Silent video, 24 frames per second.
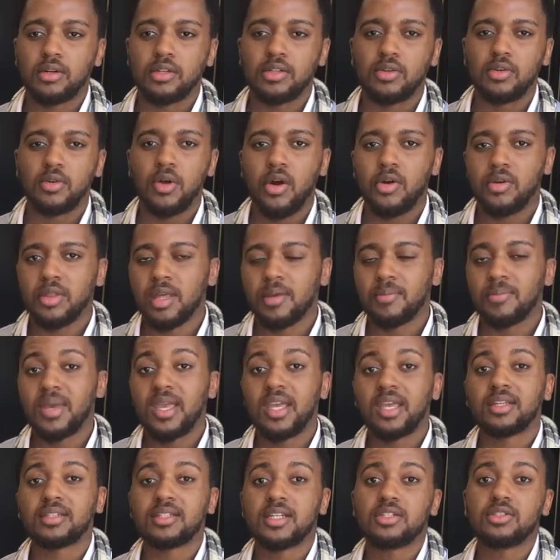Uh, you know, are they
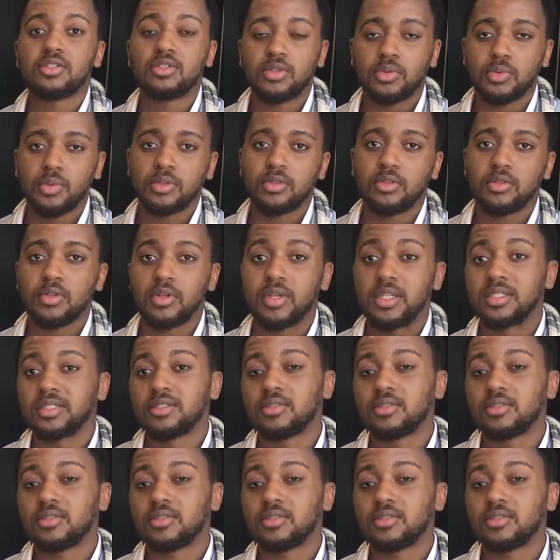paying attention to what they're doing?